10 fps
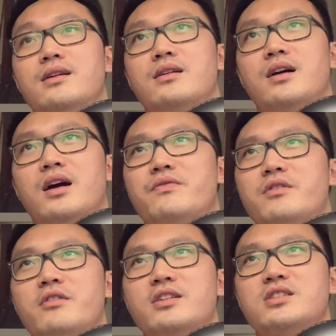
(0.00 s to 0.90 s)
I've
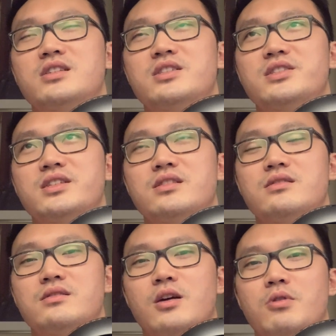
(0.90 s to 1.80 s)
never actually seen
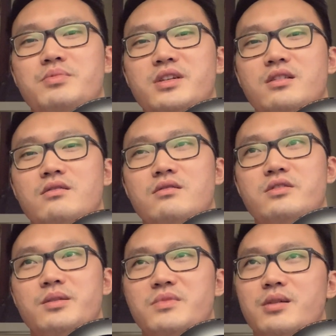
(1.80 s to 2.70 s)
that website,
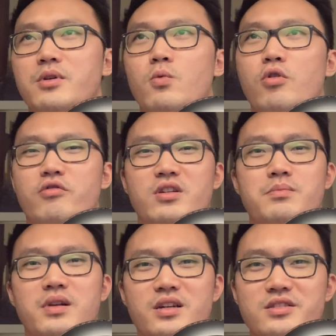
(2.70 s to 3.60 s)
something about Warrior
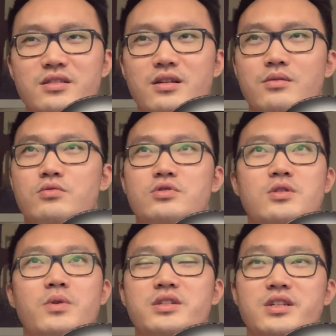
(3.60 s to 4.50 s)
Plus. I'm not too sure
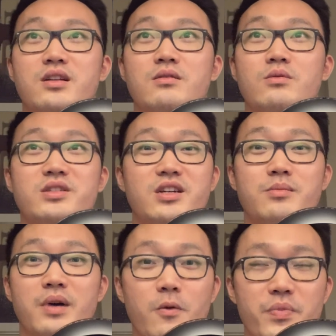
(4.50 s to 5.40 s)
what's that
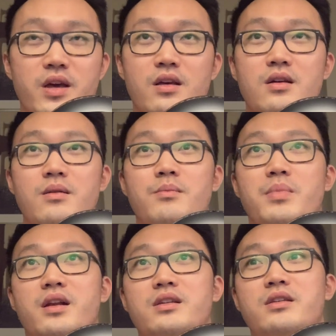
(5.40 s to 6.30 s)
about.
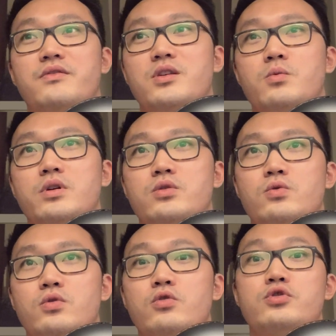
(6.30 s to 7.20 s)
But if he were
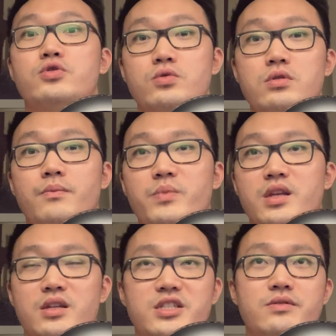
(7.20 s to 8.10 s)
to go through
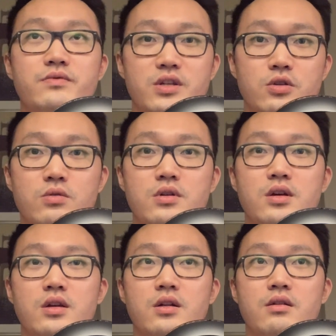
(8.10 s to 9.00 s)
in this video,
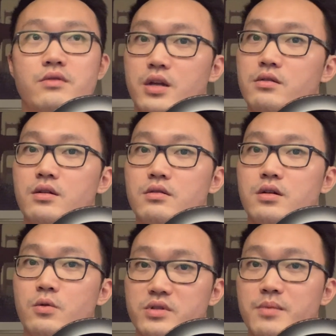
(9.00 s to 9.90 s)
then
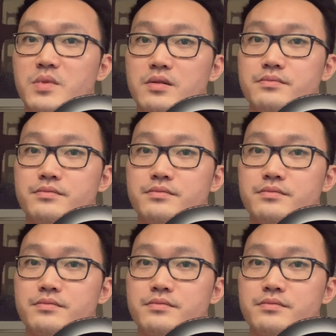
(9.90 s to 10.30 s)
I will attempt it.